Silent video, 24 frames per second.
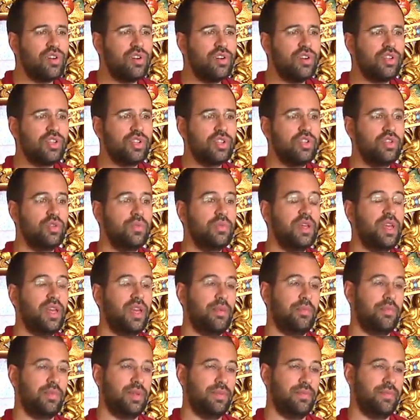urge to be
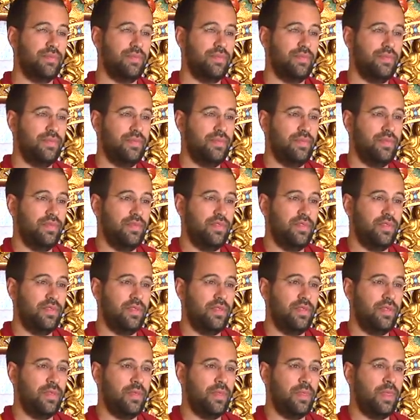happy.
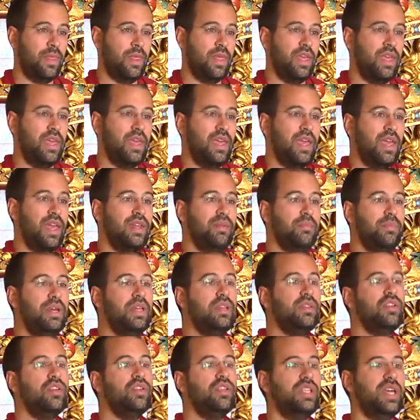And
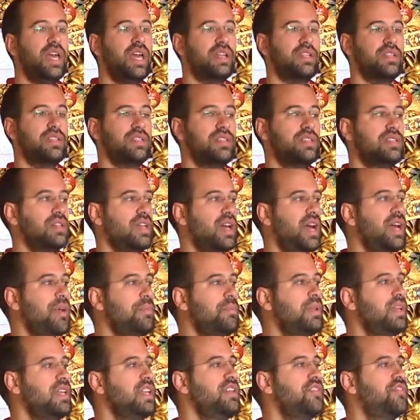based on that, I
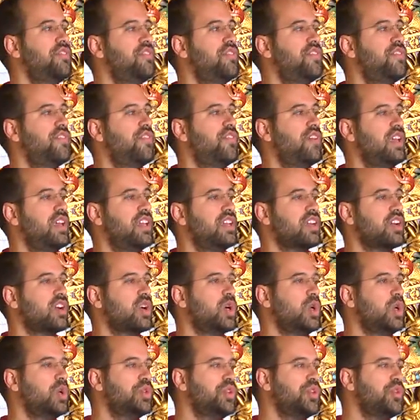believe in a
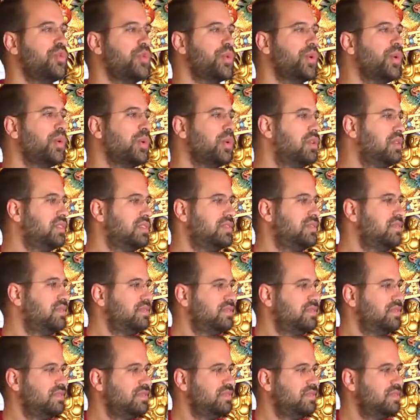golden rule.
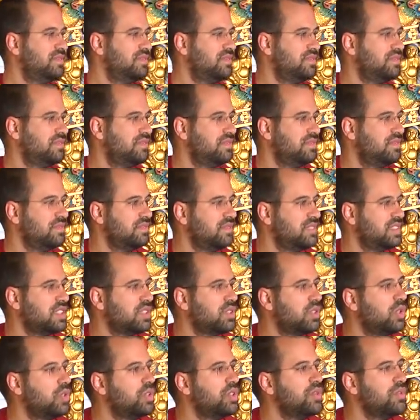The
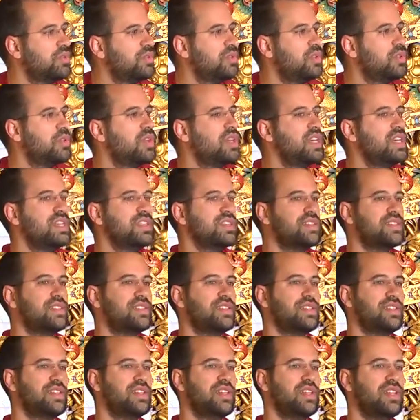golden rule
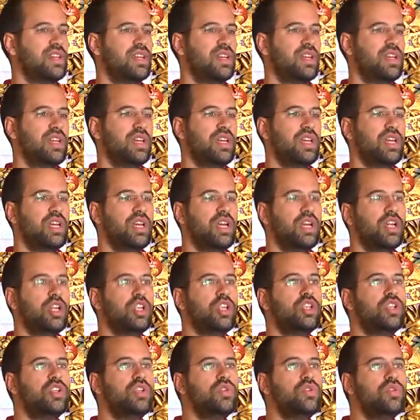is,
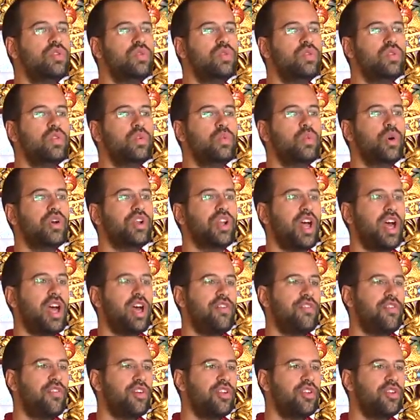do
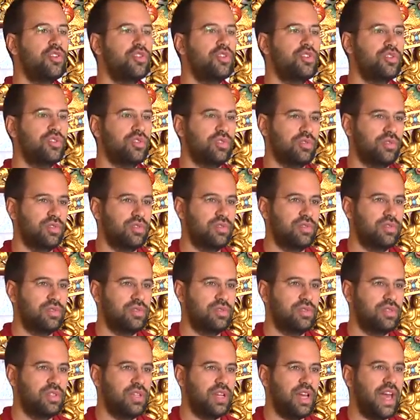whatever you do
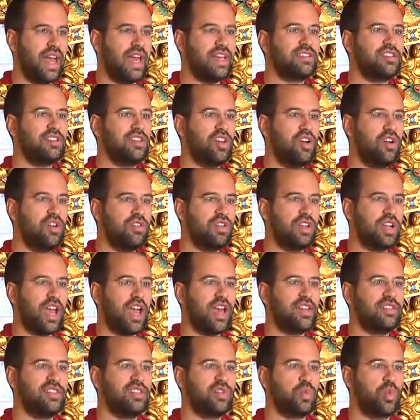as long
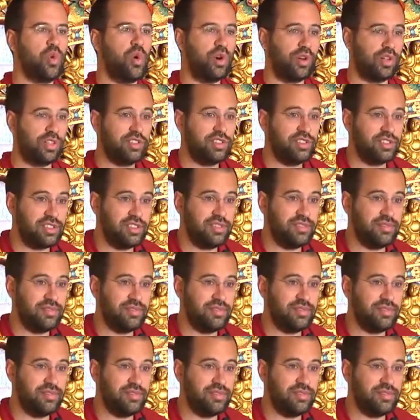as it works.